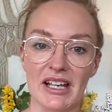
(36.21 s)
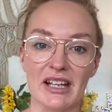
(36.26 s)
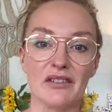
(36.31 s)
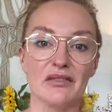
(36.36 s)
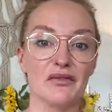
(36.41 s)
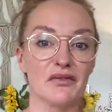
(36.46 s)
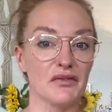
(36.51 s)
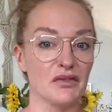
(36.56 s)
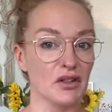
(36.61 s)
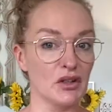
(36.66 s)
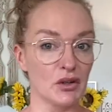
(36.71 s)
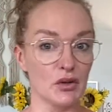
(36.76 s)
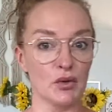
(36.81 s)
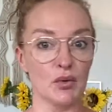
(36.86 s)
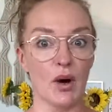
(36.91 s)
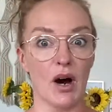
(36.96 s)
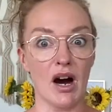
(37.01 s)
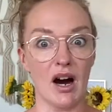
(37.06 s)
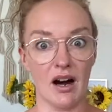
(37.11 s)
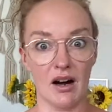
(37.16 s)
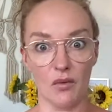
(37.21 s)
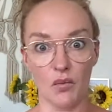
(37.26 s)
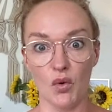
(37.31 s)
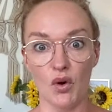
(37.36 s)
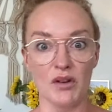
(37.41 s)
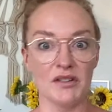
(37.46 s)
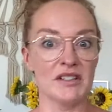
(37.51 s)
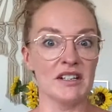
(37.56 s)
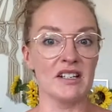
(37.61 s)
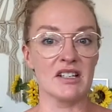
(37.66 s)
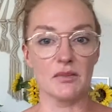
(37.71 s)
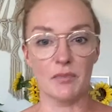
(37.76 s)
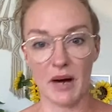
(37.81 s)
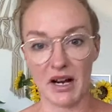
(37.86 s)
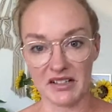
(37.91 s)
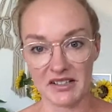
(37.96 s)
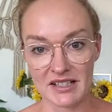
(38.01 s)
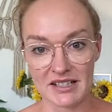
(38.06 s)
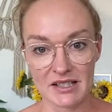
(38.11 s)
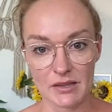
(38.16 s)
if you are wanting to
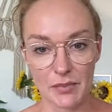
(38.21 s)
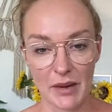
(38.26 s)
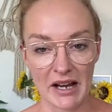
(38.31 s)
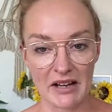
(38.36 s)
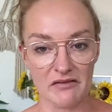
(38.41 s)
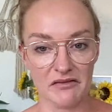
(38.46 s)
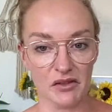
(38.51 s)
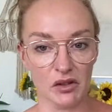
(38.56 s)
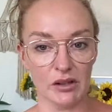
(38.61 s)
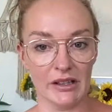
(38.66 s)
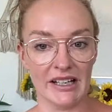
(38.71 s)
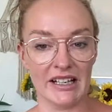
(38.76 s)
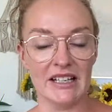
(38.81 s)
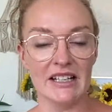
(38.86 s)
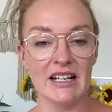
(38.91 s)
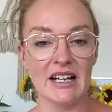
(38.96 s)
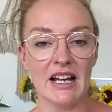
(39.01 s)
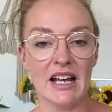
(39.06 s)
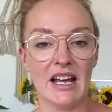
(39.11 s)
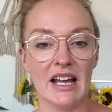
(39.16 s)
participate fully